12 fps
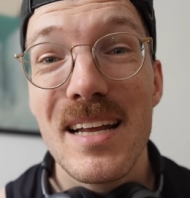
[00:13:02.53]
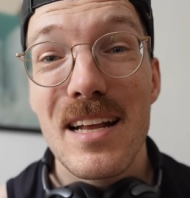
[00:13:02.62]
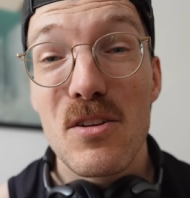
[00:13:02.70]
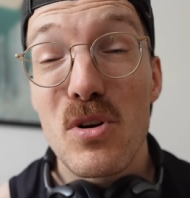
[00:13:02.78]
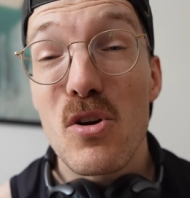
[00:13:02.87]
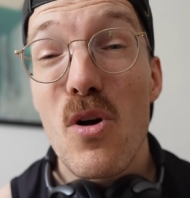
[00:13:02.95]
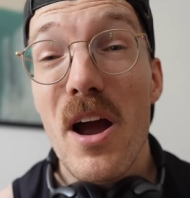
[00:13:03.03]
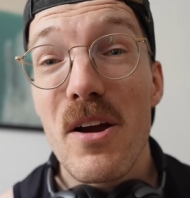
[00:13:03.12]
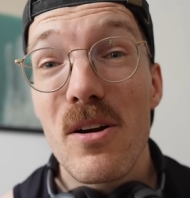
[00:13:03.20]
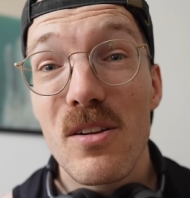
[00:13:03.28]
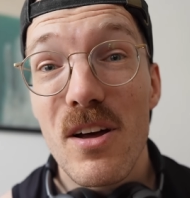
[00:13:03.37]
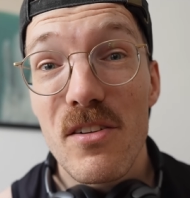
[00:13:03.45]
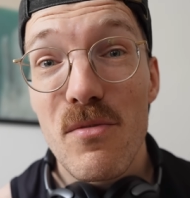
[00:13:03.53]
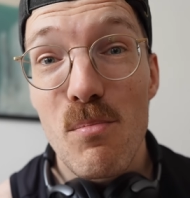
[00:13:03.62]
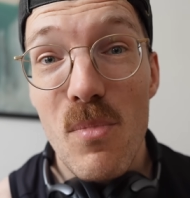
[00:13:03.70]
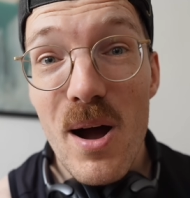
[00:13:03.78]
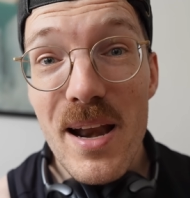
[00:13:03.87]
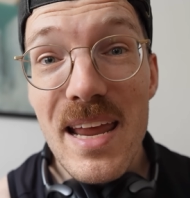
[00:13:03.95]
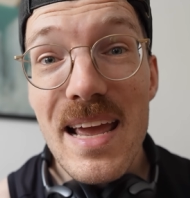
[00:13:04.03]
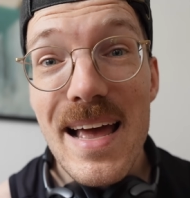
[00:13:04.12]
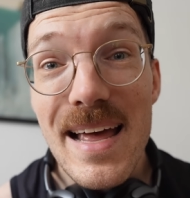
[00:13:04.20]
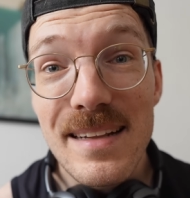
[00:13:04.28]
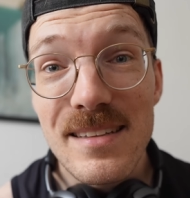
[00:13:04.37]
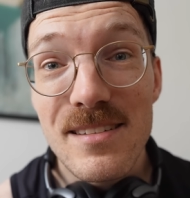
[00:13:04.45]
that require a lot of money
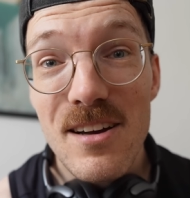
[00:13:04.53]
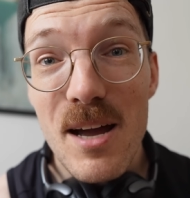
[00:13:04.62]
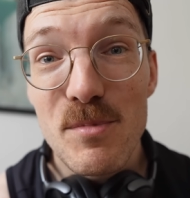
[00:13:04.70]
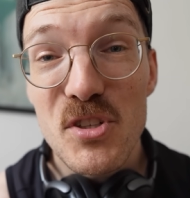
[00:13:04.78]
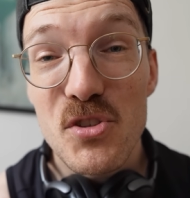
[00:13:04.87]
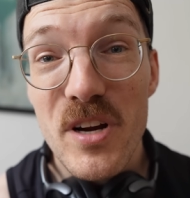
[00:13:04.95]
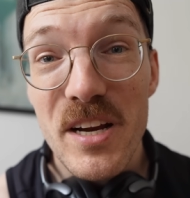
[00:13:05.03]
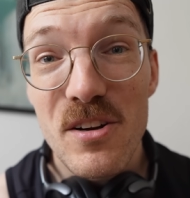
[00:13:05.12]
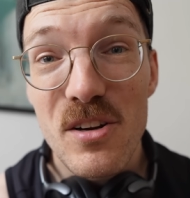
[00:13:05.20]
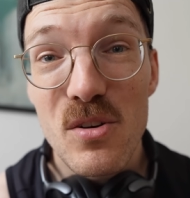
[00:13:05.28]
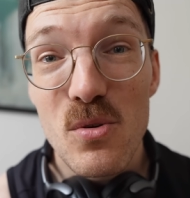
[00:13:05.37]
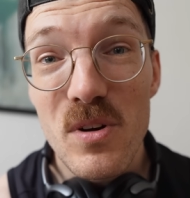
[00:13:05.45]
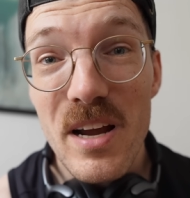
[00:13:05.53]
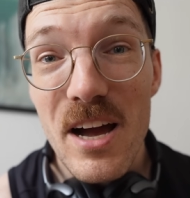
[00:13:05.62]
and time to train a good